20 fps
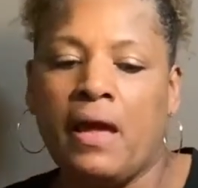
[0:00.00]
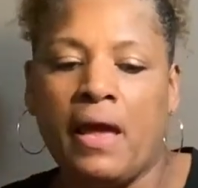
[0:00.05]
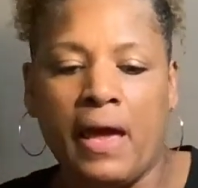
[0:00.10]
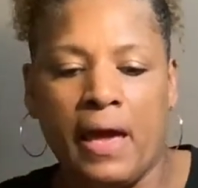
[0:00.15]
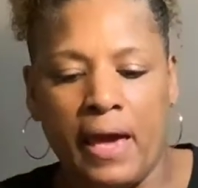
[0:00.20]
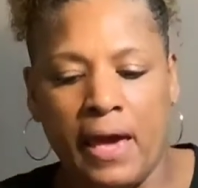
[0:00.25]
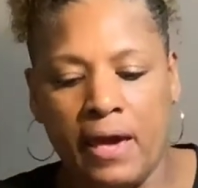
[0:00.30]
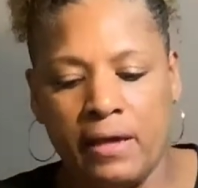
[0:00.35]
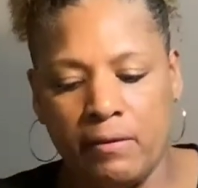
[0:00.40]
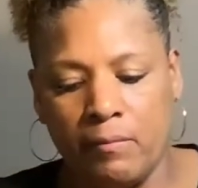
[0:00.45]

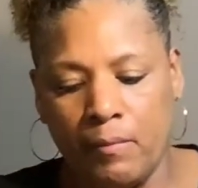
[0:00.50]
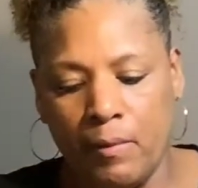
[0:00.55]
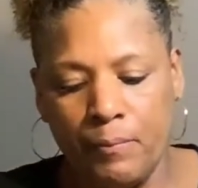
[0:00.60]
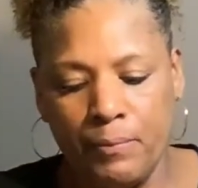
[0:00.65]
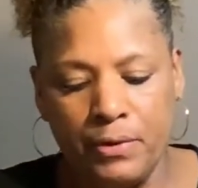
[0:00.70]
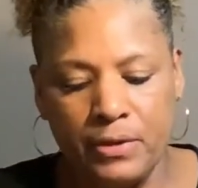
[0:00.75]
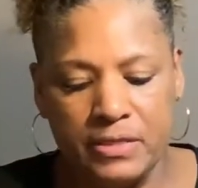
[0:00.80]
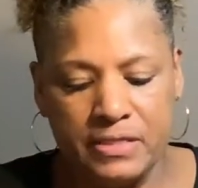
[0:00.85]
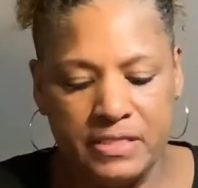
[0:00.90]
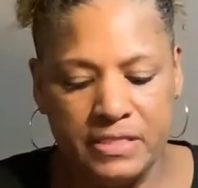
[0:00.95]
And I'm going to
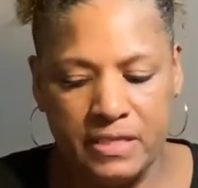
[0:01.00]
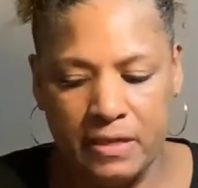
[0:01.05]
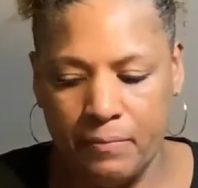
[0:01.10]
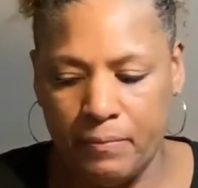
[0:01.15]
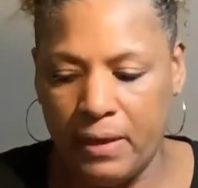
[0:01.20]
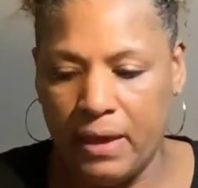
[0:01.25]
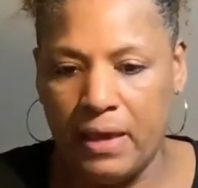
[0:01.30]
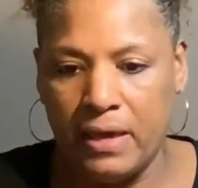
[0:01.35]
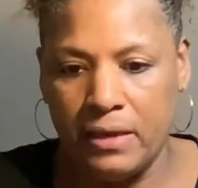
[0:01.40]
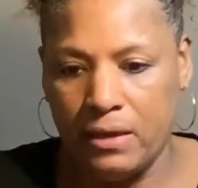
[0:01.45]
put
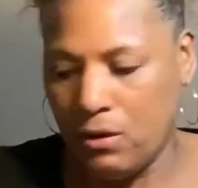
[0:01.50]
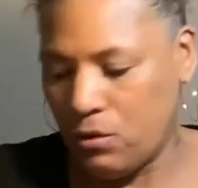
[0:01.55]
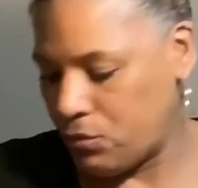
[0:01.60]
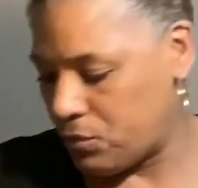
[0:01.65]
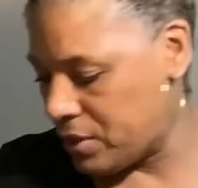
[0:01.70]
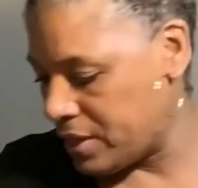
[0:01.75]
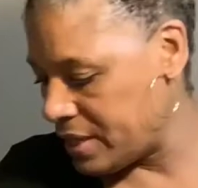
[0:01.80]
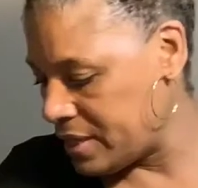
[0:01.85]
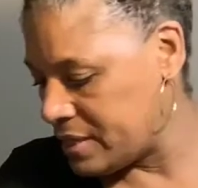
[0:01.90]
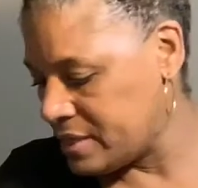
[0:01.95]
cement on the
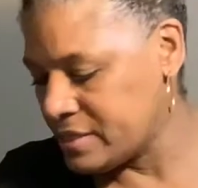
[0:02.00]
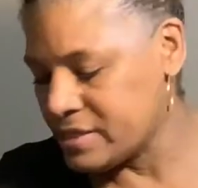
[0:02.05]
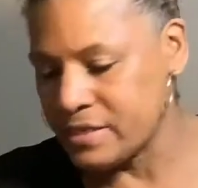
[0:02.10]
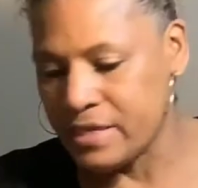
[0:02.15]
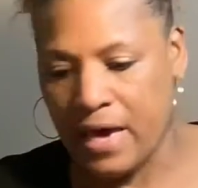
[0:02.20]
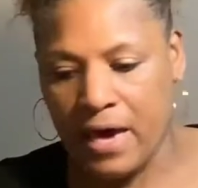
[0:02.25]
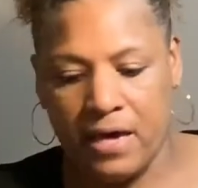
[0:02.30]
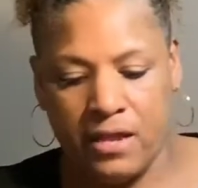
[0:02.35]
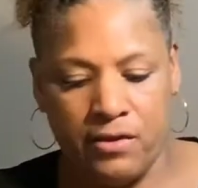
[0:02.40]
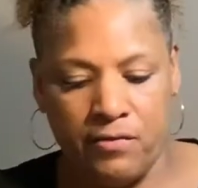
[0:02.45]

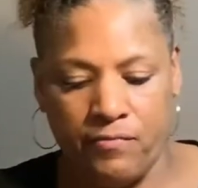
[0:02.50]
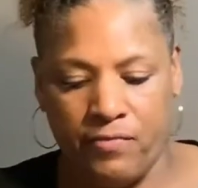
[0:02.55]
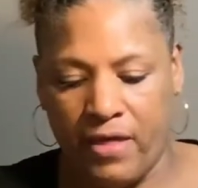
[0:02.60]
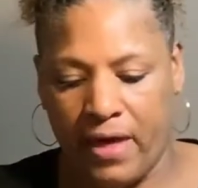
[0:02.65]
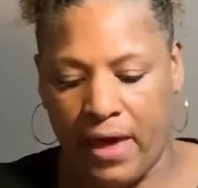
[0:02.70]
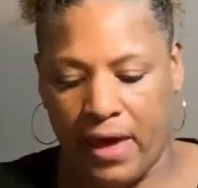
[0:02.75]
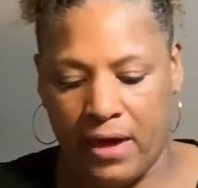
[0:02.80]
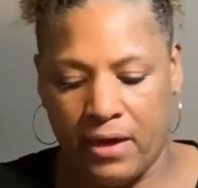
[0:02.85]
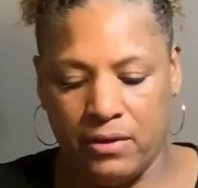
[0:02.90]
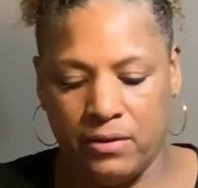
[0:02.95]
inside of
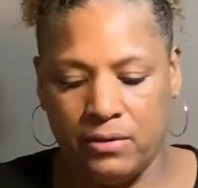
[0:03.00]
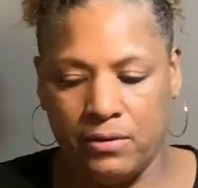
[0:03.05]
that.